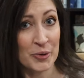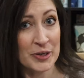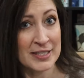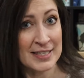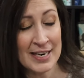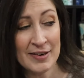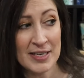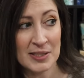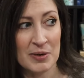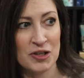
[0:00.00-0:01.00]

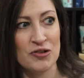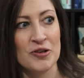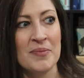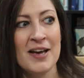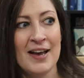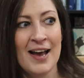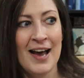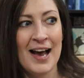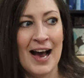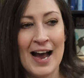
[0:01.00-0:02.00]
cortinarius mushroom,
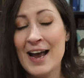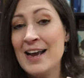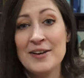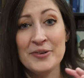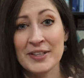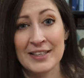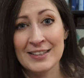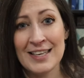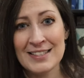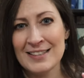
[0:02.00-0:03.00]
I had only
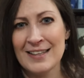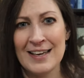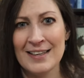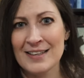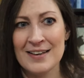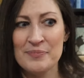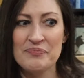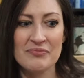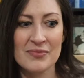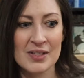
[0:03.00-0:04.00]
collected like
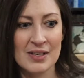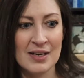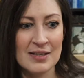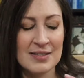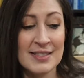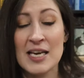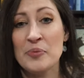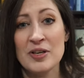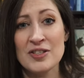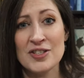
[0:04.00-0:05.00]
a
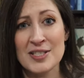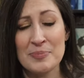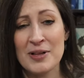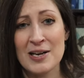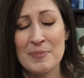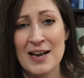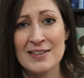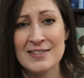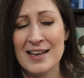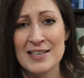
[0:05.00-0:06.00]
sandwich Ziploc
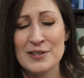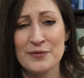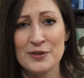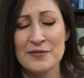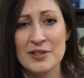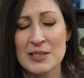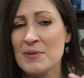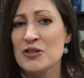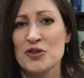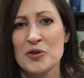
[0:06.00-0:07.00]
bag size full of these
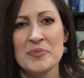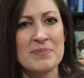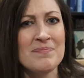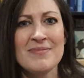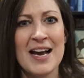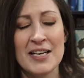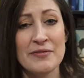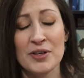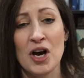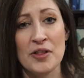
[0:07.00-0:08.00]
mushrooms, not
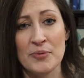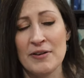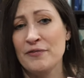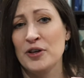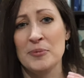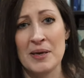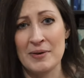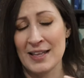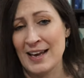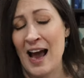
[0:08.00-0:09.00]
even all the way full,
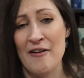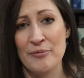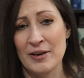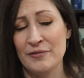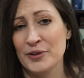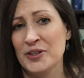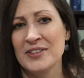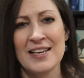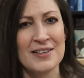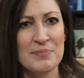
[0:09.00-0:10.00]
maybe like halfway full,
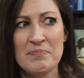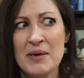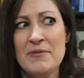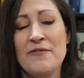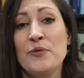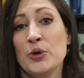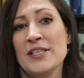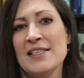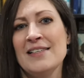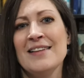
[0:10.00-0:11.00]
like maybe
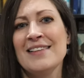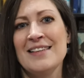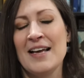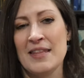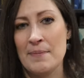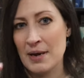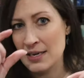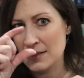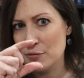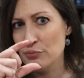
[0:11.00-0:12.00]
40, like not that
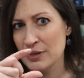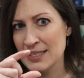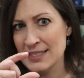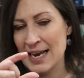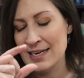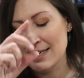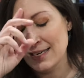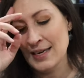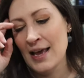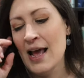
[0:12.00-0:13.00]
many. They're really tiny.